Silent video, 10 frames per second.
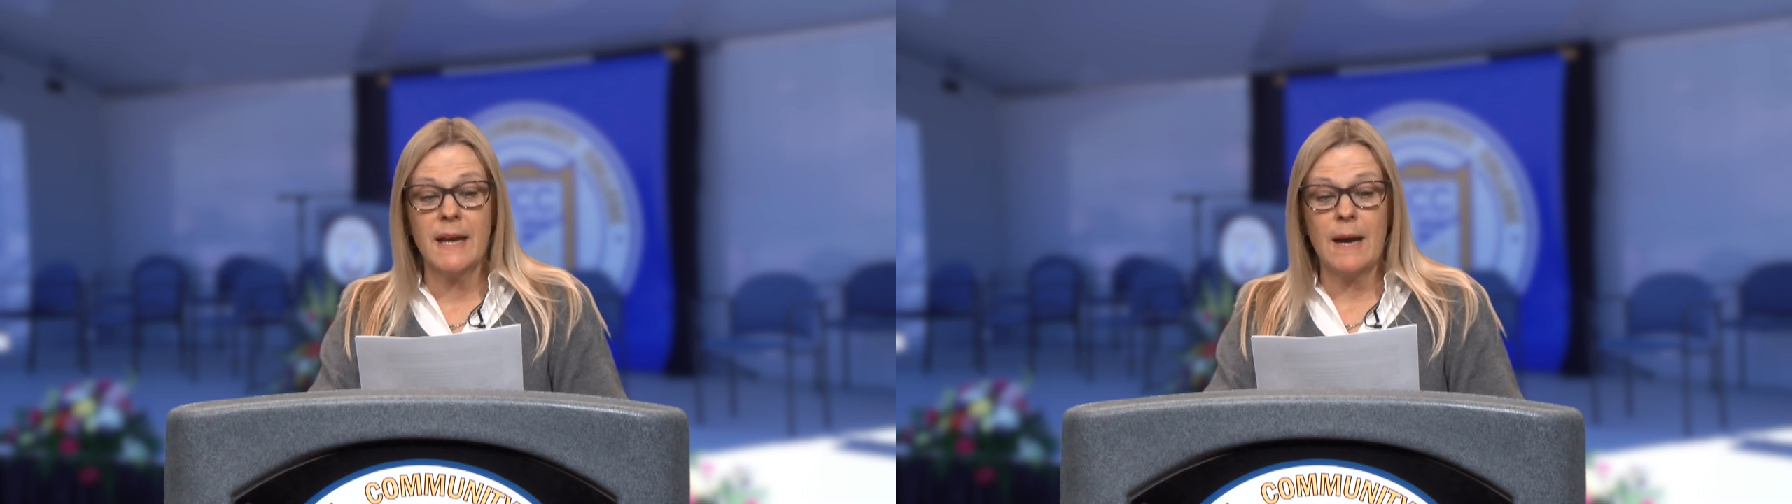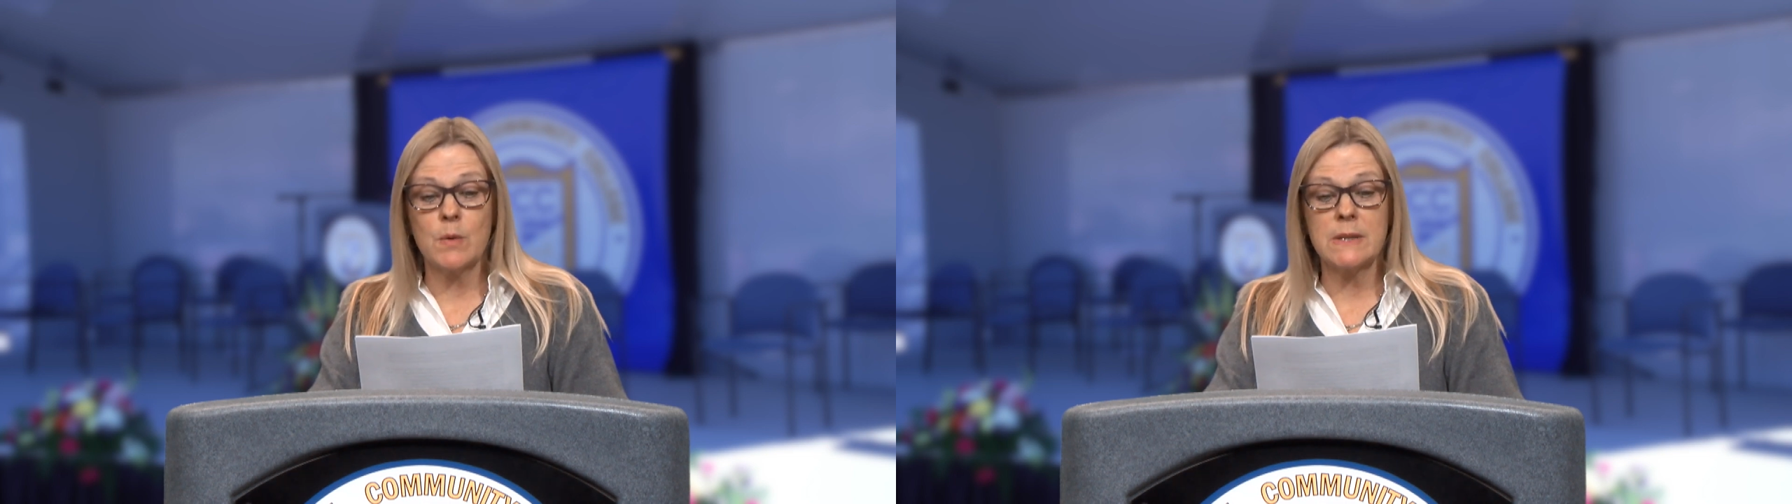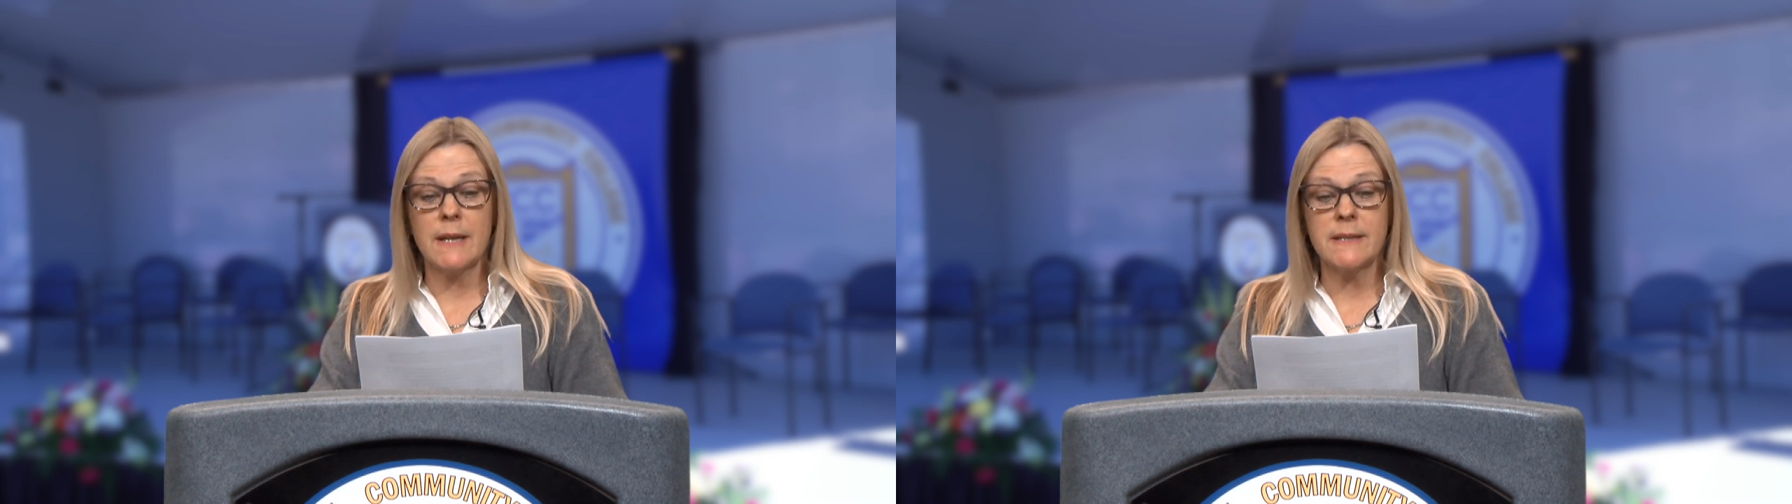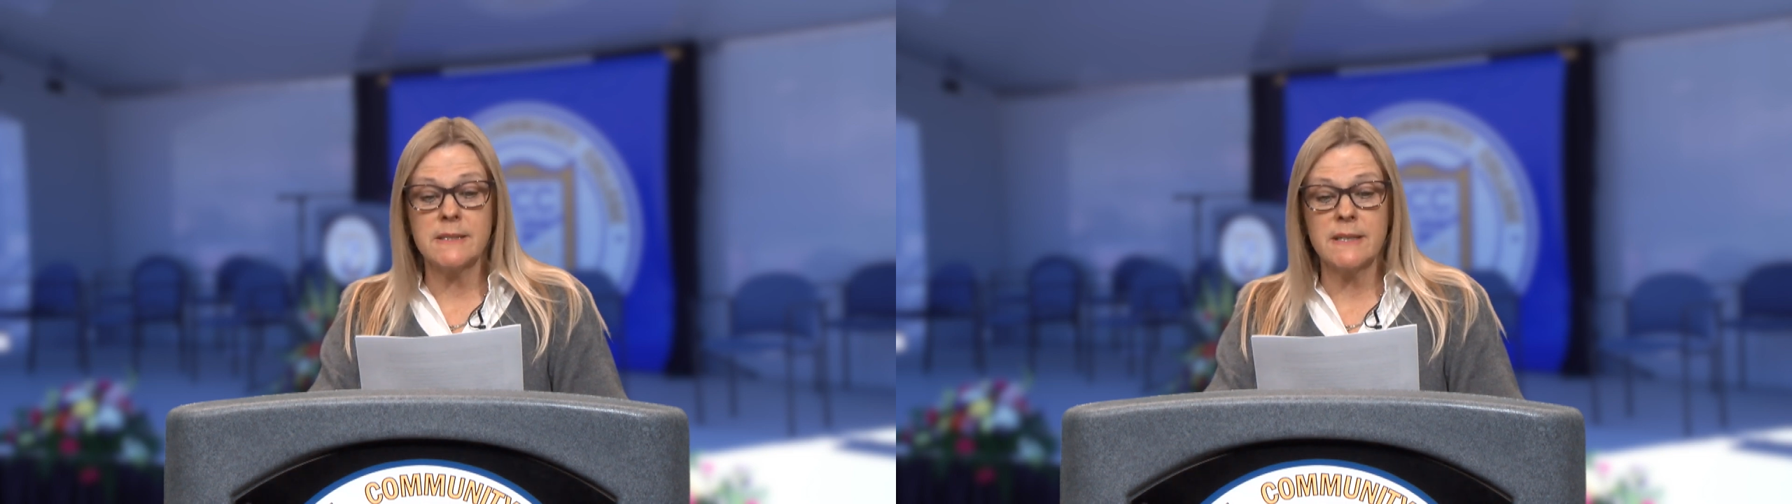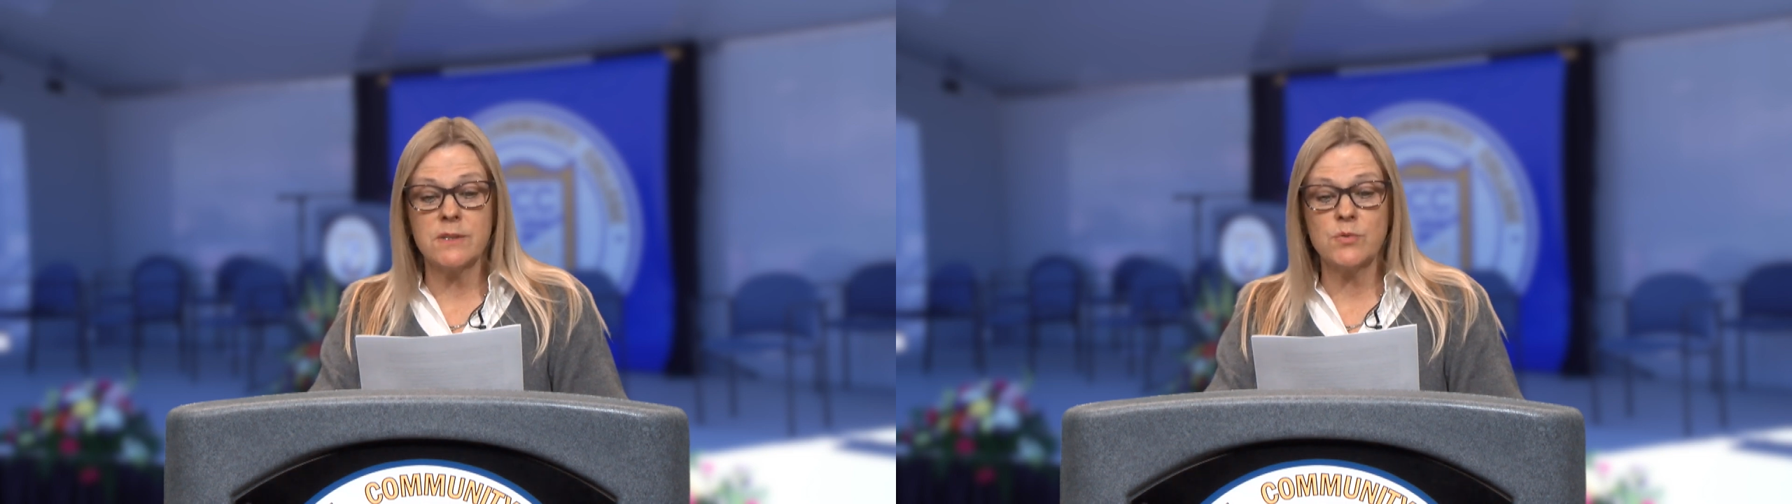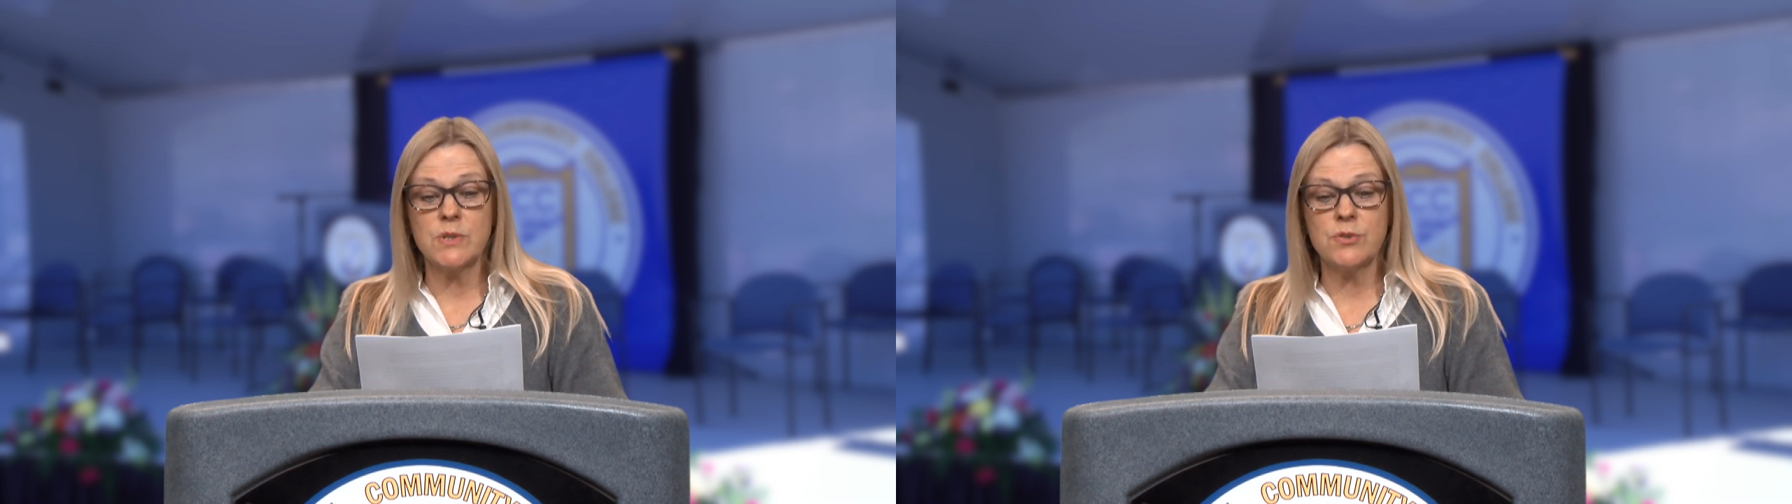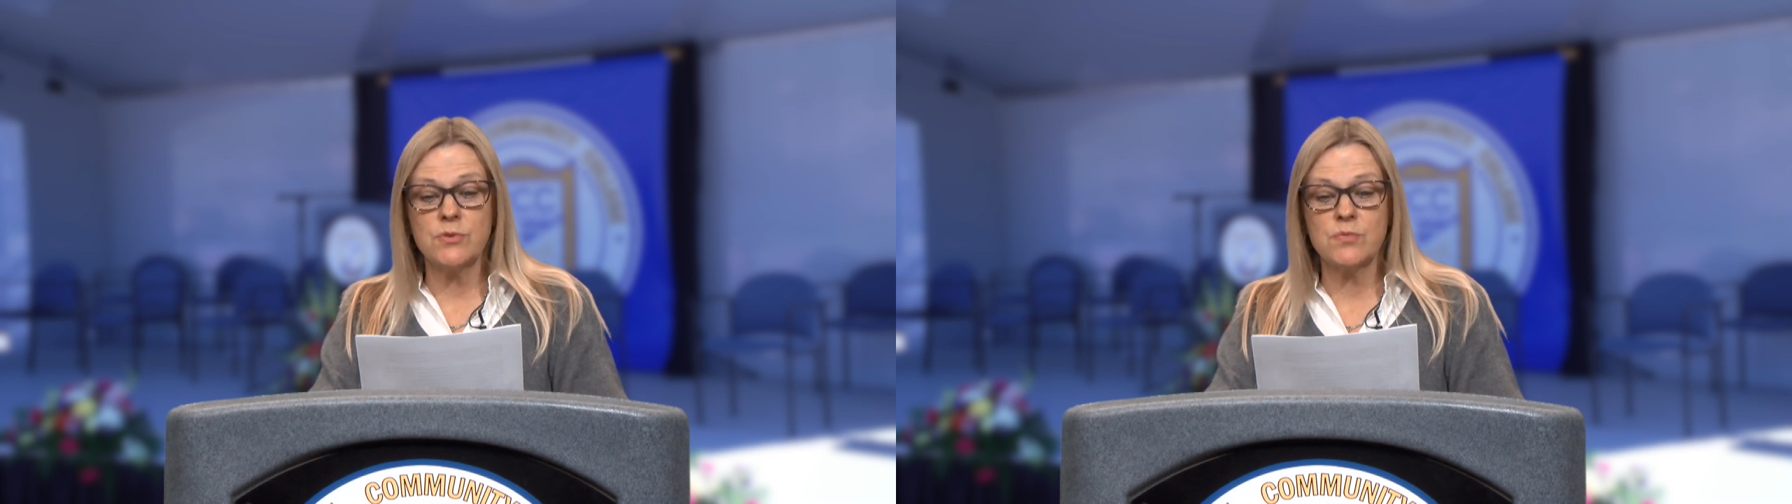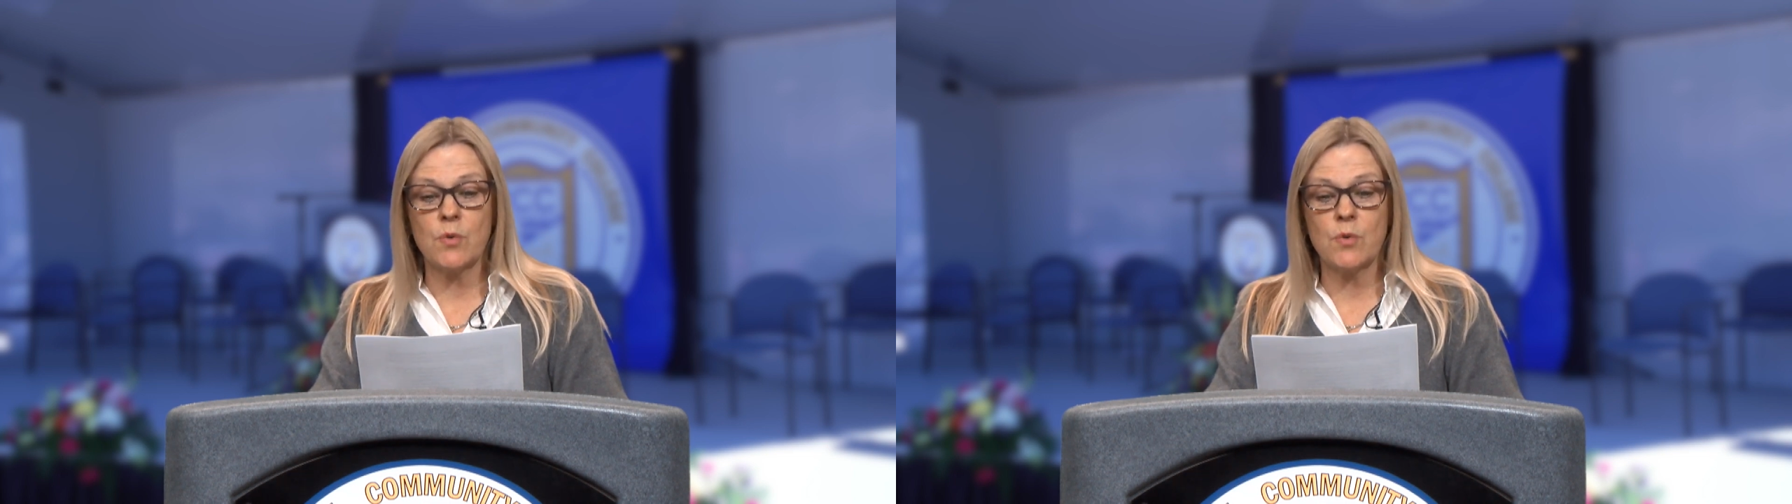I would like to introduce